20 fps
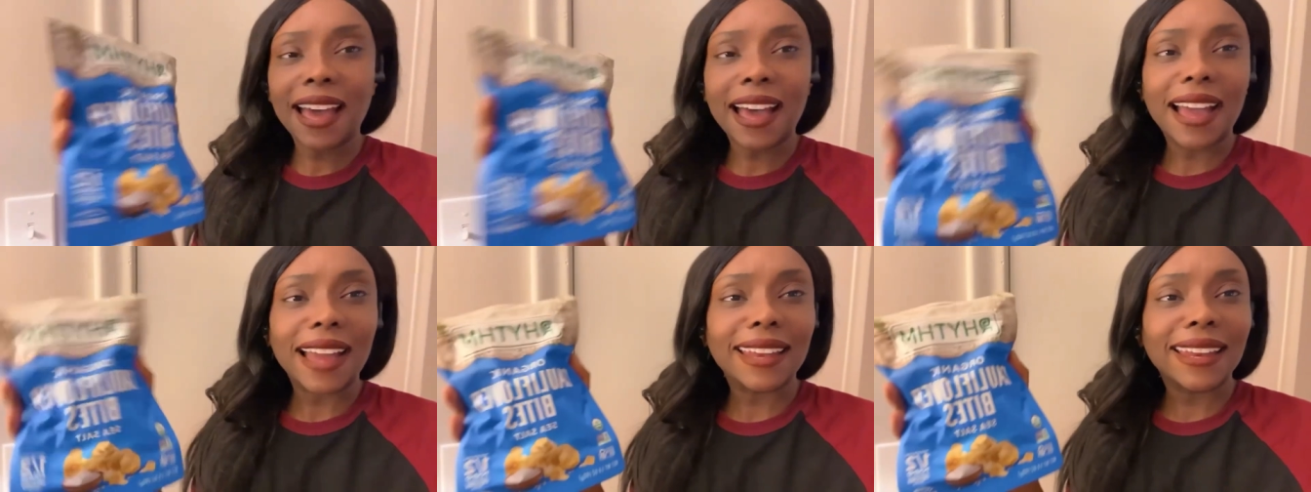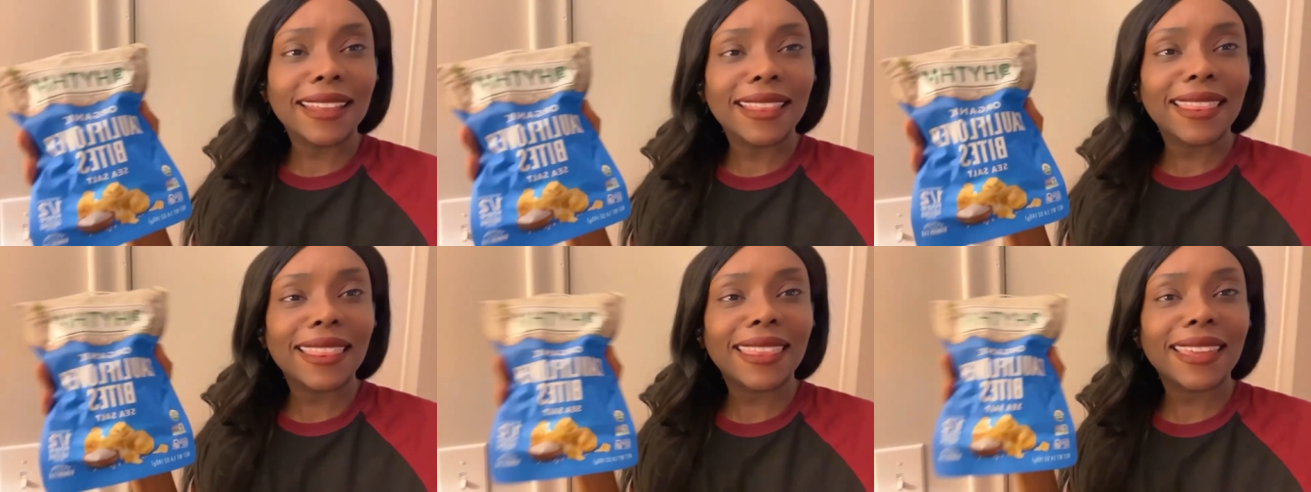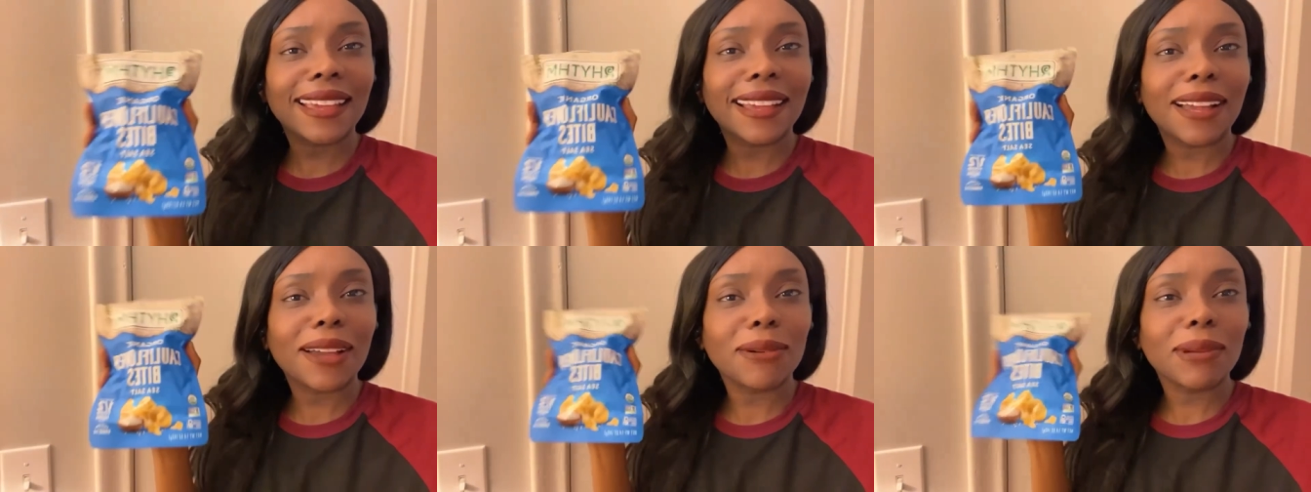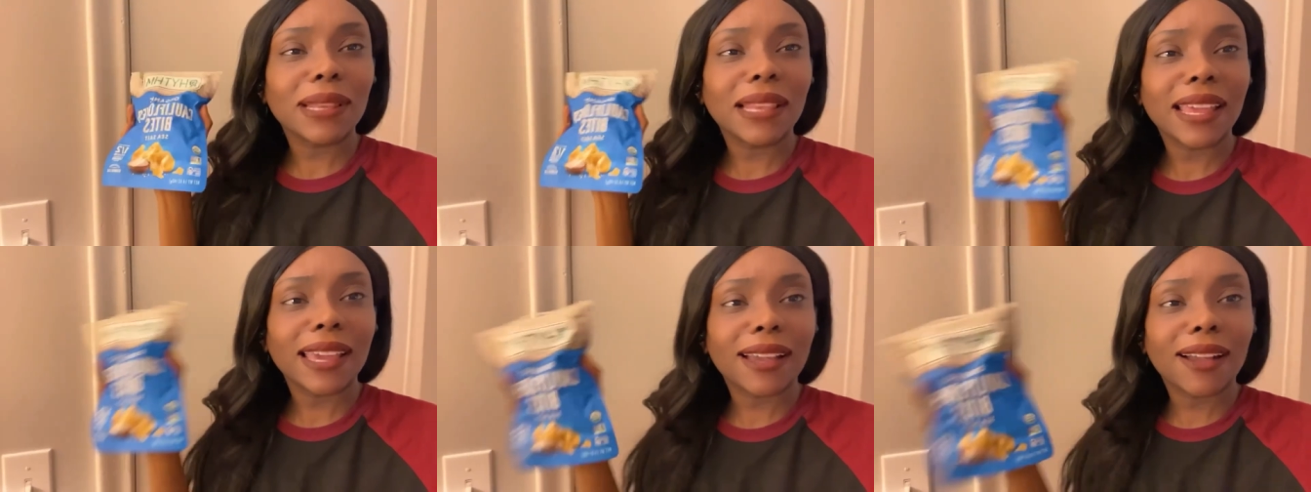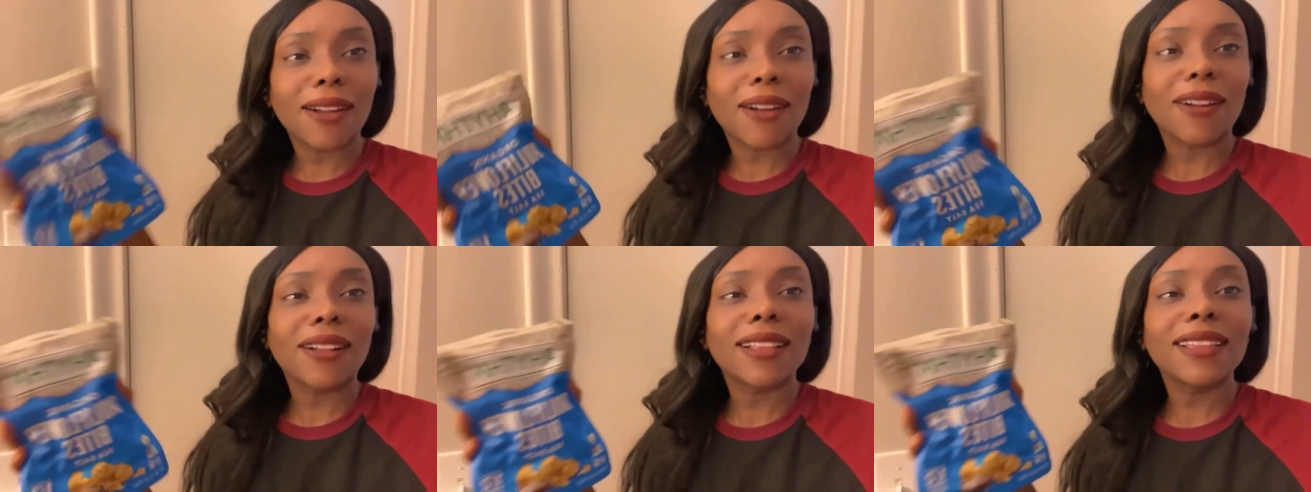I didn't think I would like
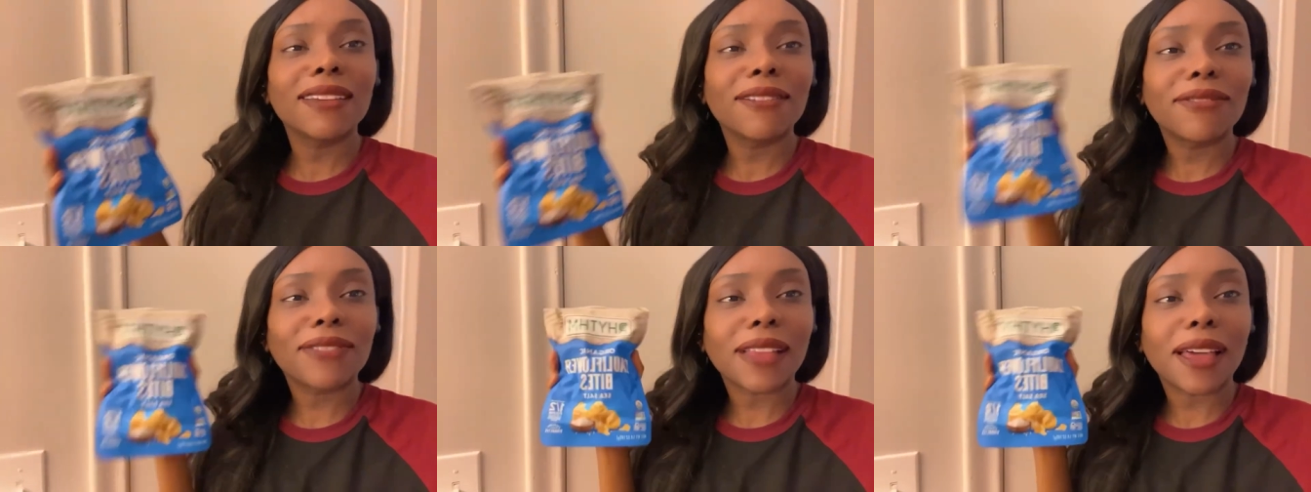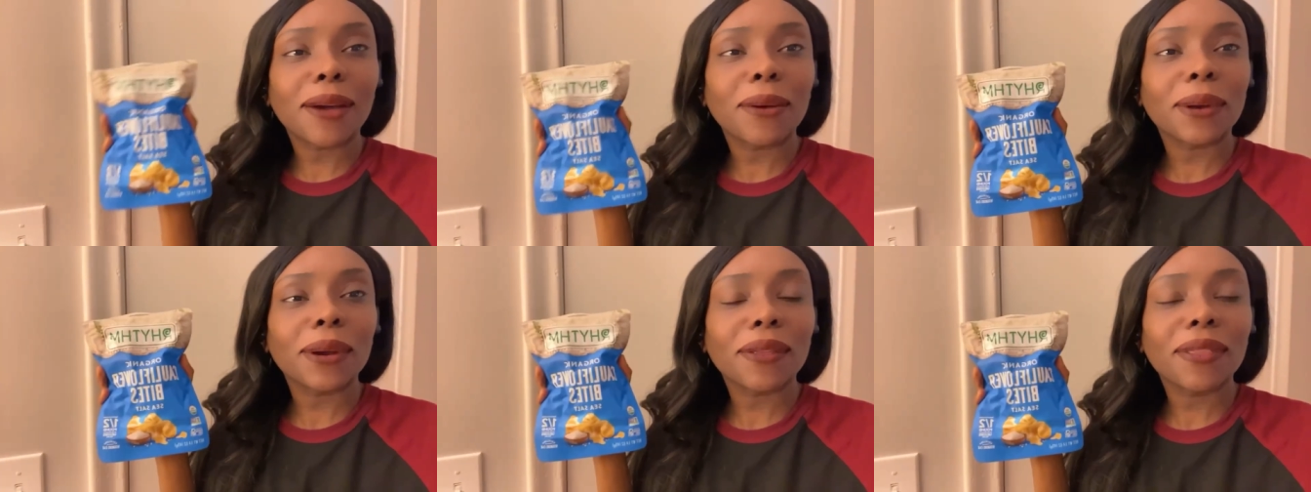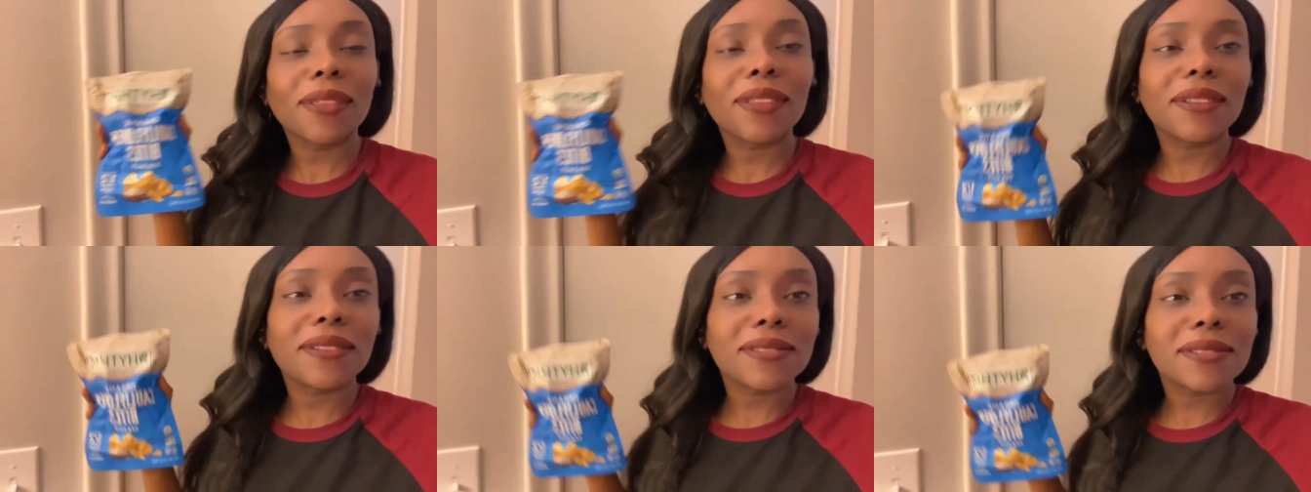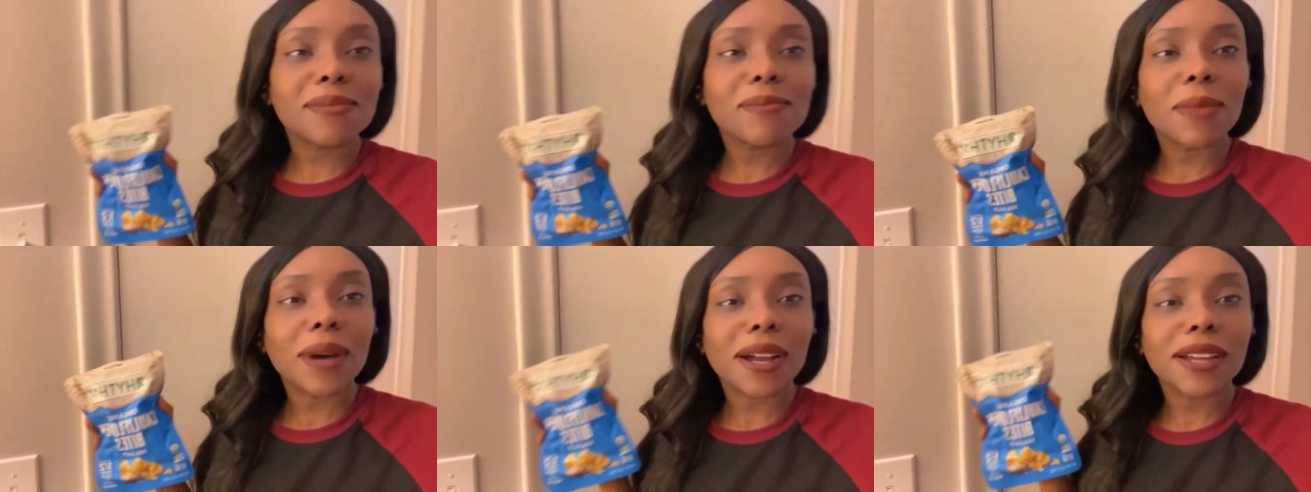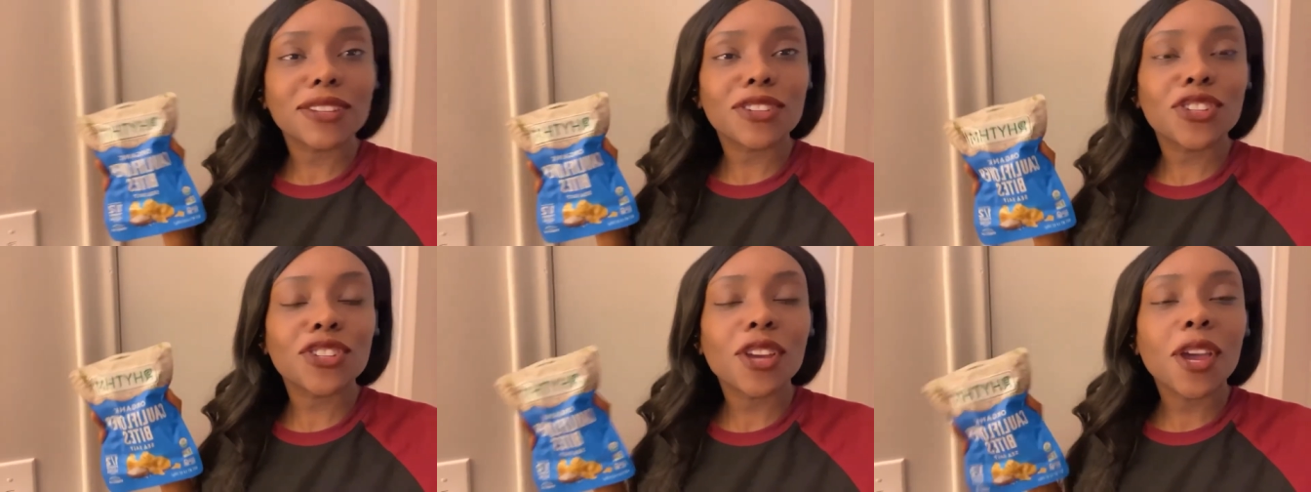cauliflower this
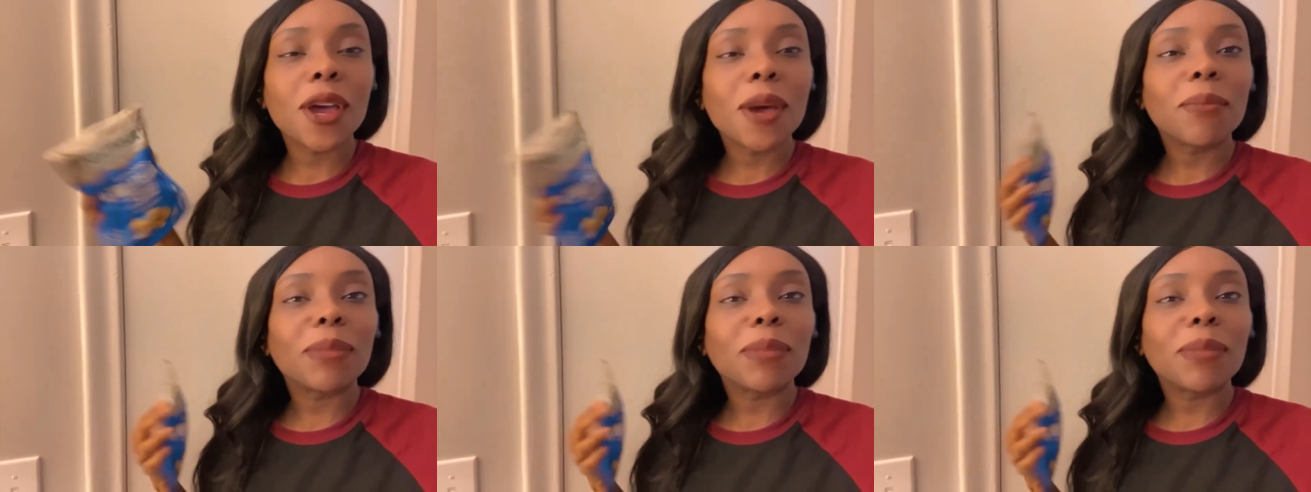much.